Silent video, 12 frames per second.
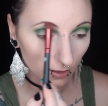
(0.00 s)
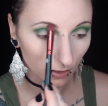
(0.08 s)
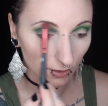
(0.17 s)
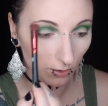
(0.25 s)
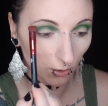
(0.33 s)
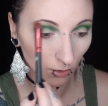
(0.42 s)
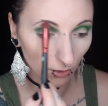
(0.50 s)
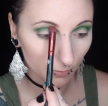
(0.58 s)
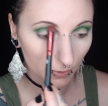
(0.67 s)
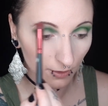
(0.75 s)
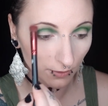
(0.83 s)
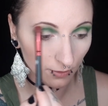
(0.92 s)
And all I'm
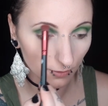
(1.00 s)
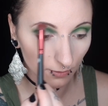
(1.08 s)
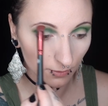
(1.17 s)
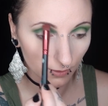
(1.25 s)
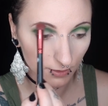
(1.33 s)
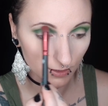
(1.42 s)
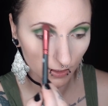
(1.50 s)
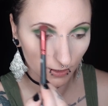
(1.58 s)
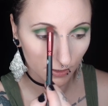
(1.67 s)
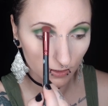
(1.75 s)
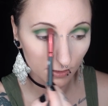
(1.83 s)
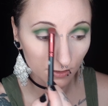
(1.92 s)
going to do is
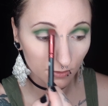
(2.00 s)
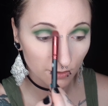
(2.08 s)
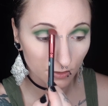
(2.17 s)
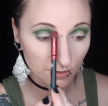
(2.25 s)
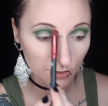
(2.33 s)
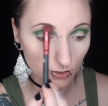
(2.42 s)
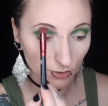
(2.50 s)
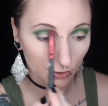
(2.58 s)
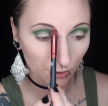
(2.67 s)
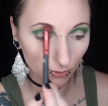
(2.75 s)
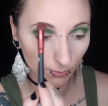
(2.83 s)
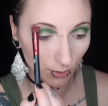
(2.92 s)
like little
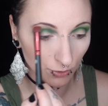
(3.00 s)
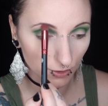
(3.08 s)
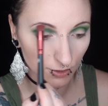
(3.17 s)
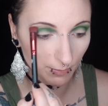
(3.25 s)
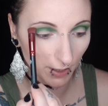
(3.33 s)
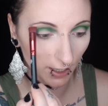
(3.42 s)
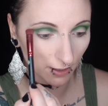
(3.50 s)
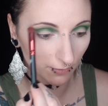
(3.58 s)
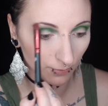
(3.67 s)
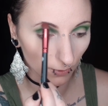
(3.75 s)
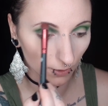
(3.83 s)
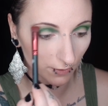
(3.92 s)
circular motions back and
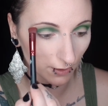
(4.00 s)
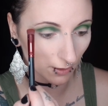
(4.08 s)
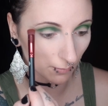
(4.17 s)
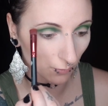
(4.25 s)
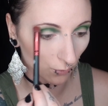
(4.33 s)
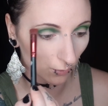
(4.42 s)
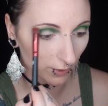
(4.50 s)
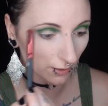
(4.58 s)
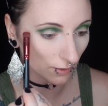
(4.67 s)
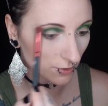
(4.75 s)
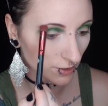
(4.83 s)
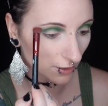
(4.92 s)
forth, and I'm
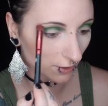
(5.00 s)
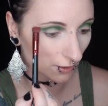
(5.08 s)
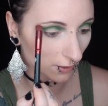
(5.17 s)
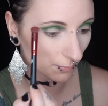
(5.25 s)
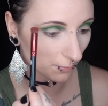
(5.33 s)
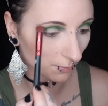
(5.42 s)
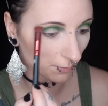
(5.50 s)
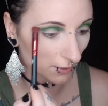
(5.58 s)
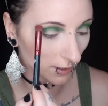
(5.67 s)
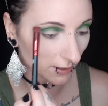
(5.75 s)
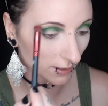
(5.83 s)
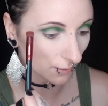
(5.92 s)
really just going to
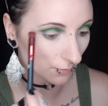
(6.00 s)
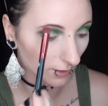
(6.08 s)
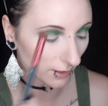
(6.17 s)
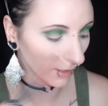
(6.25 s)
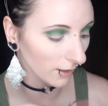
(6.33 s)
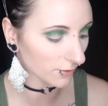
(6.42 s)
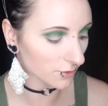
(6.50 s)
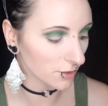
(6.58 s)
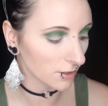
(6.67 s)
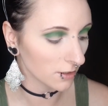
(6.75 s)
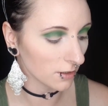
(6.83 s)
blend out that edge.